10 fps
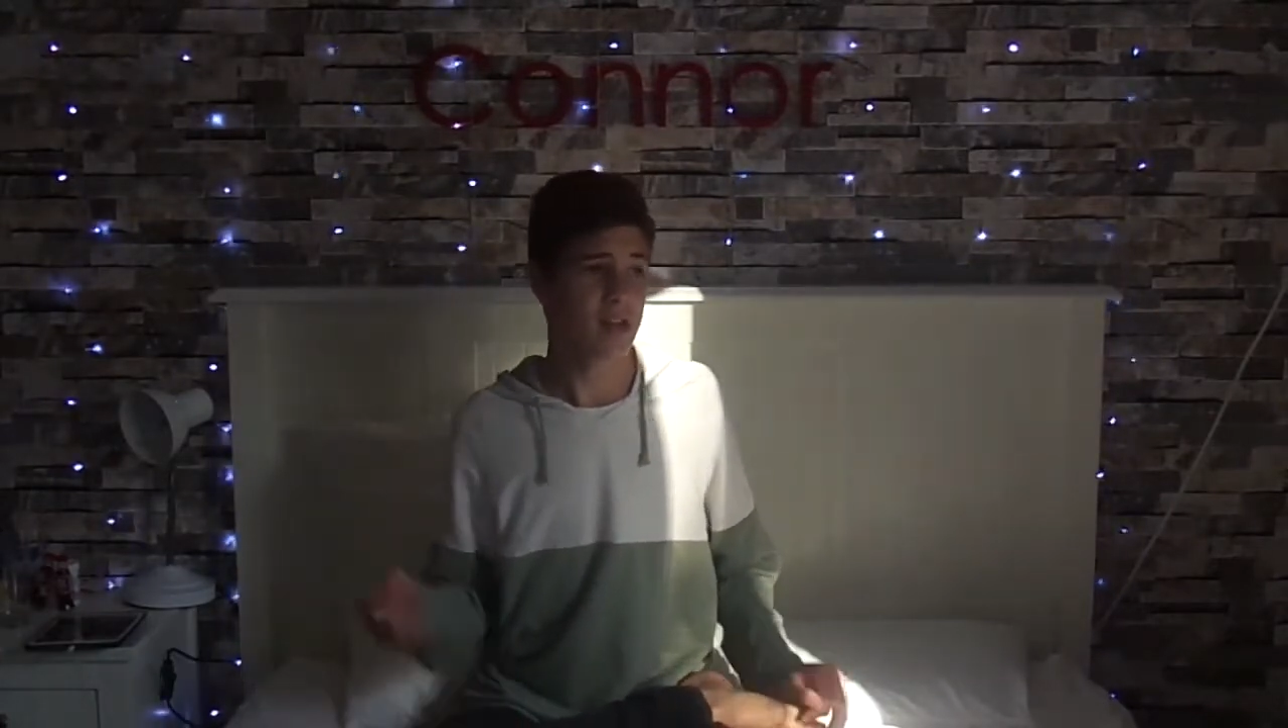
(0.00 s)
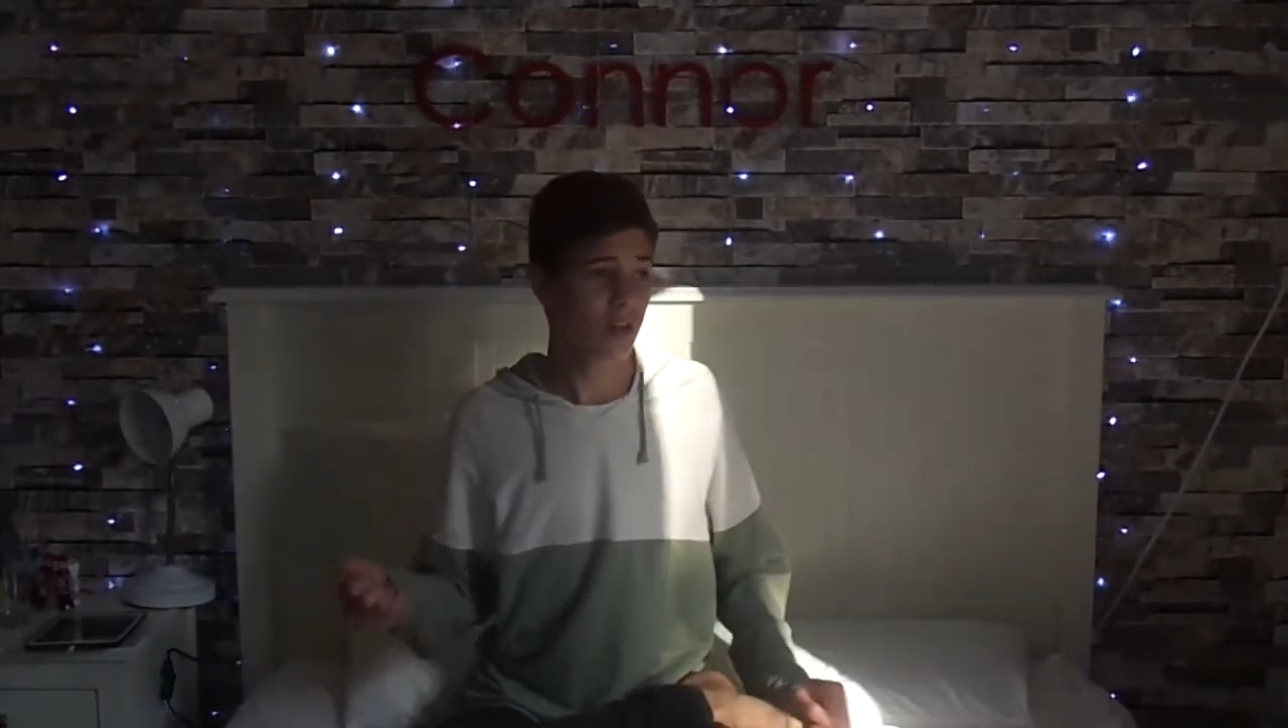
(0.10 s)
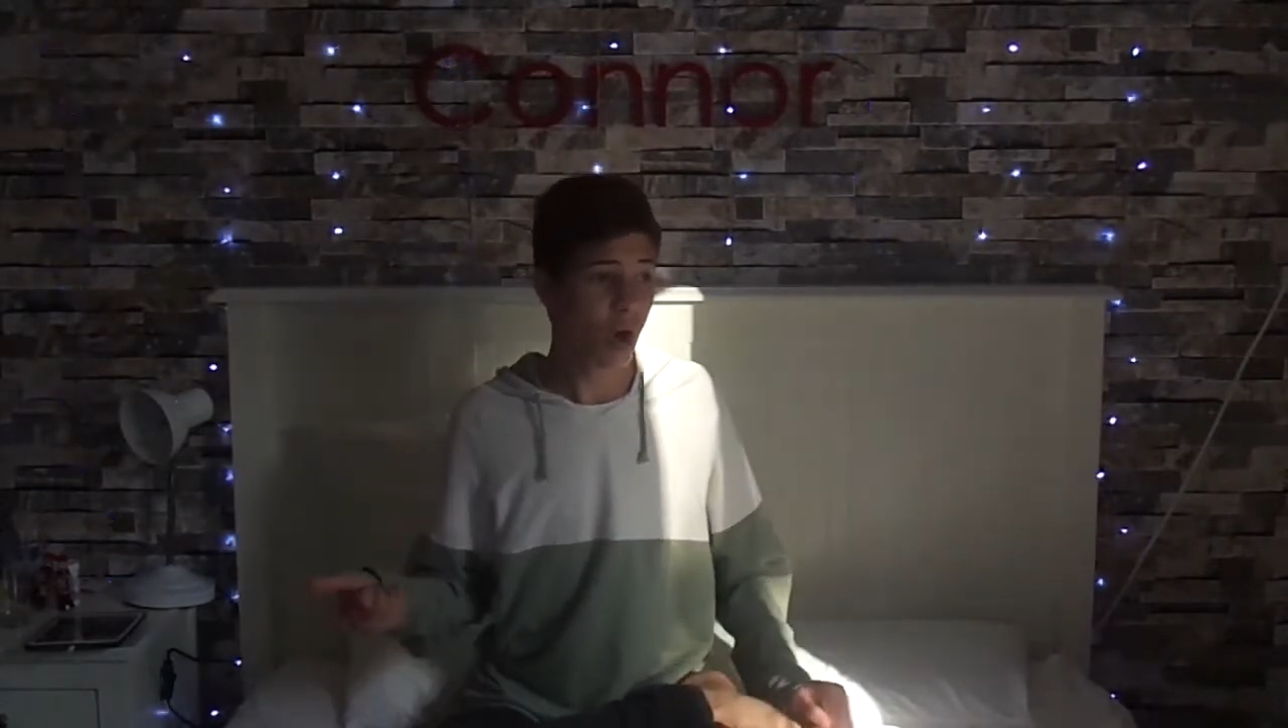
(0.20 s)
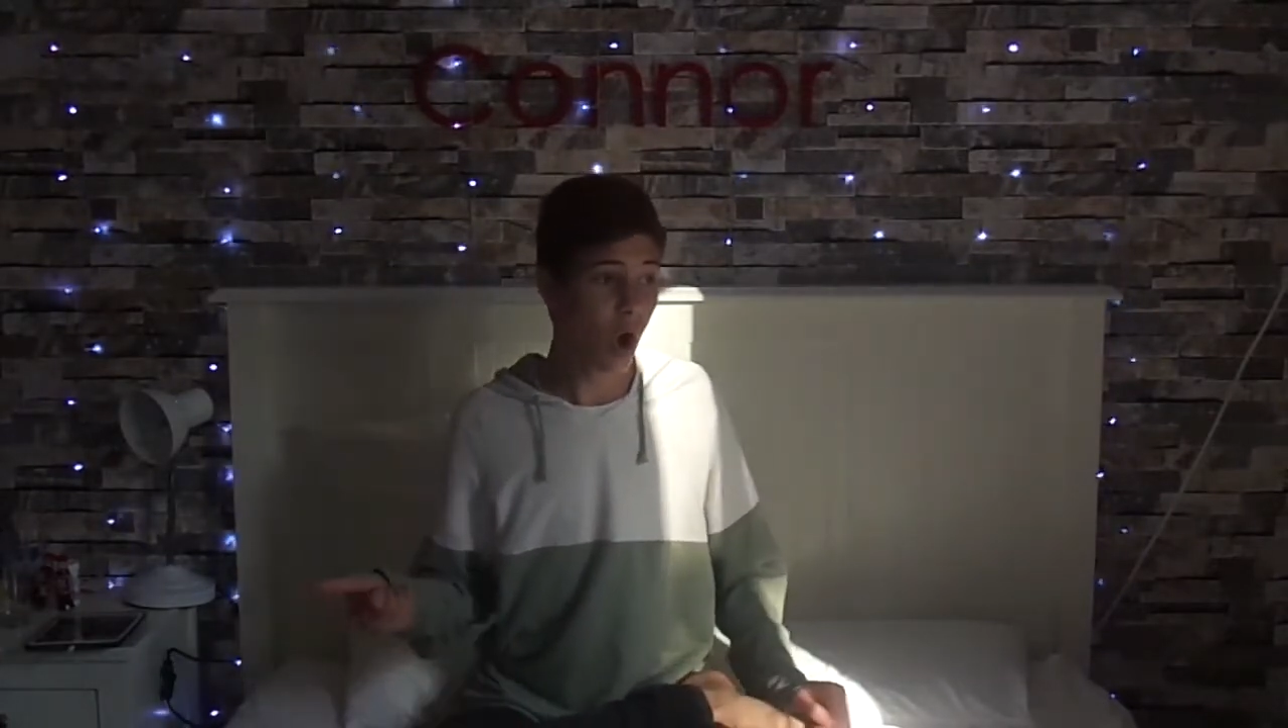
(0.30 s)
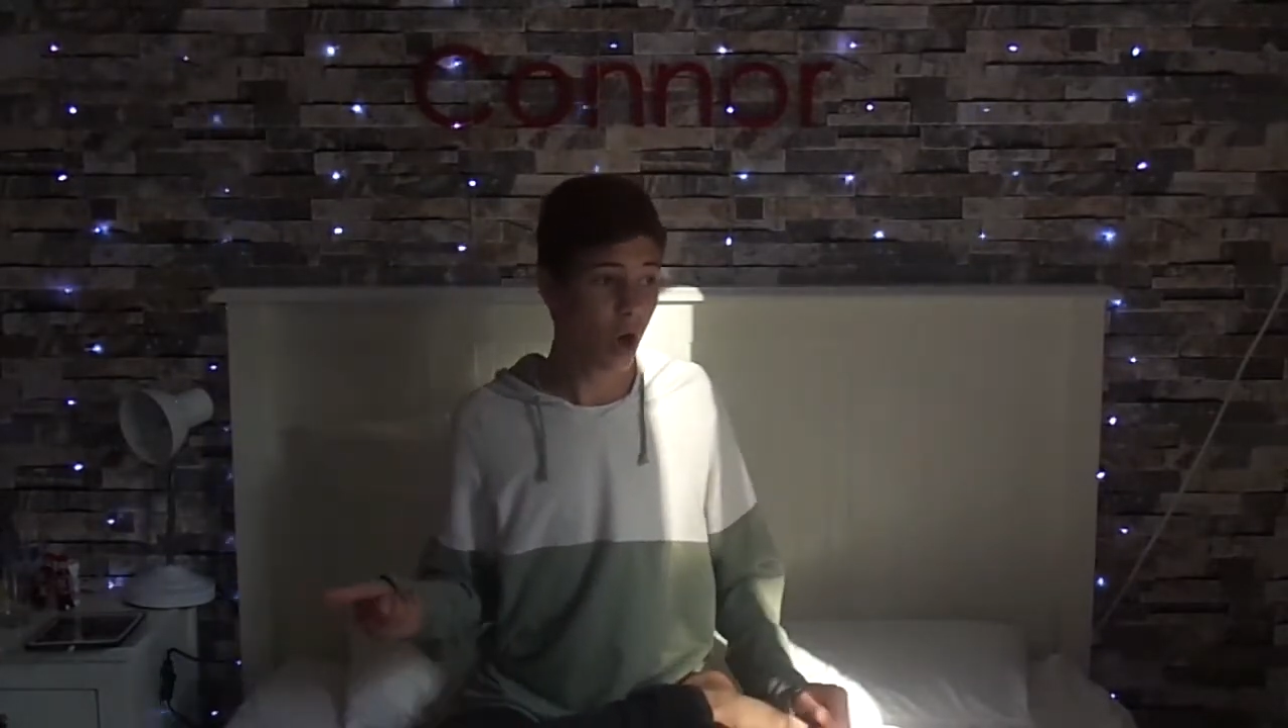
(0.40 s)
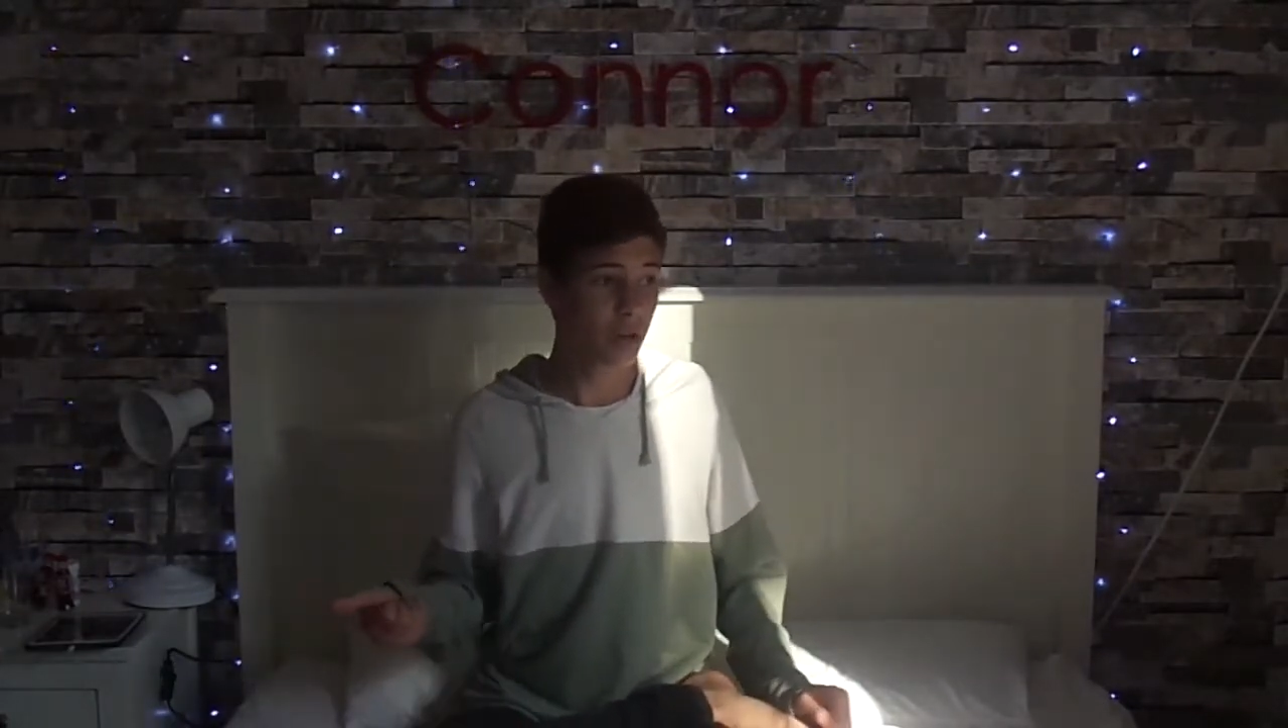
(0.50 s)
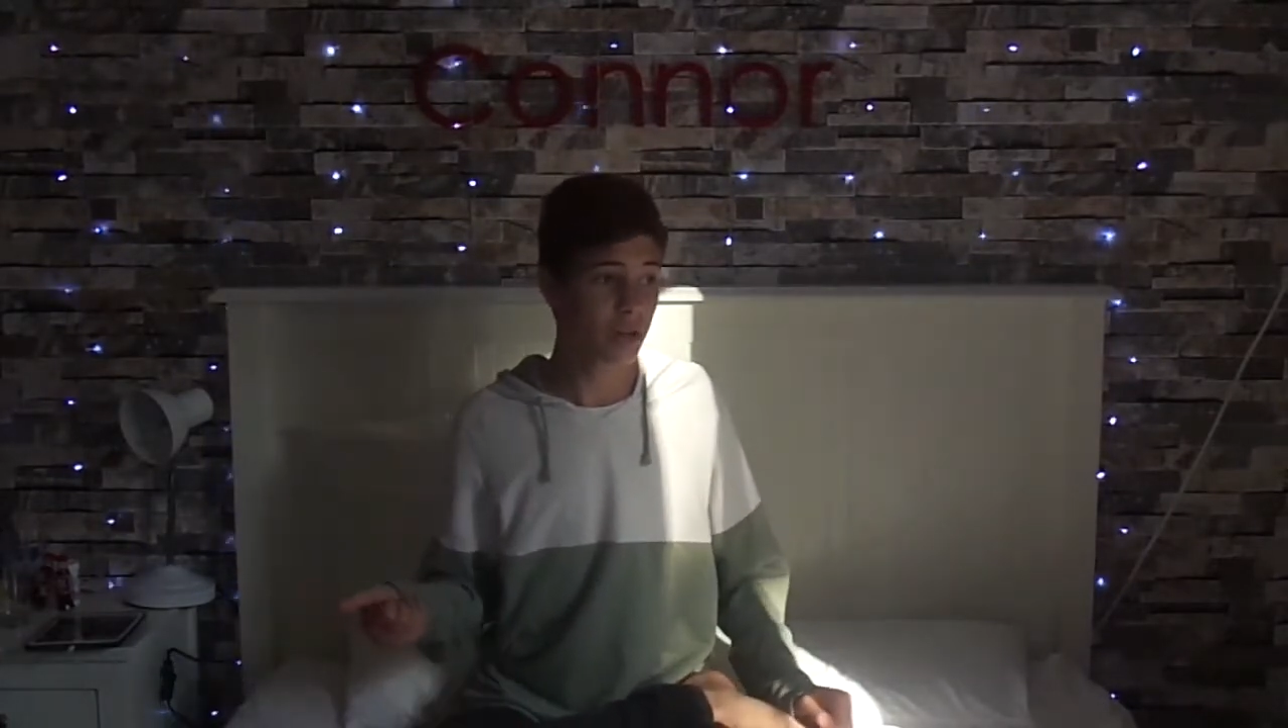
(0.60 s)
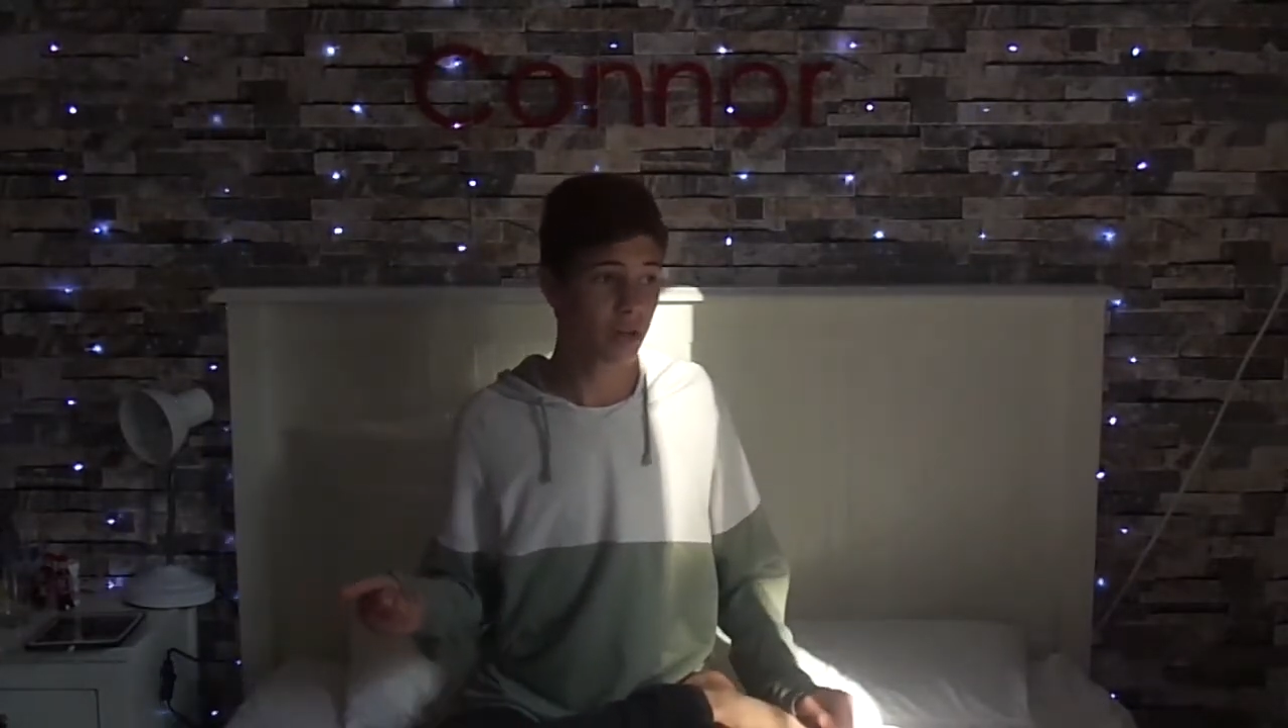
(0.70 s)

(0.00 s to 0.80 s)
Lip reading: Con,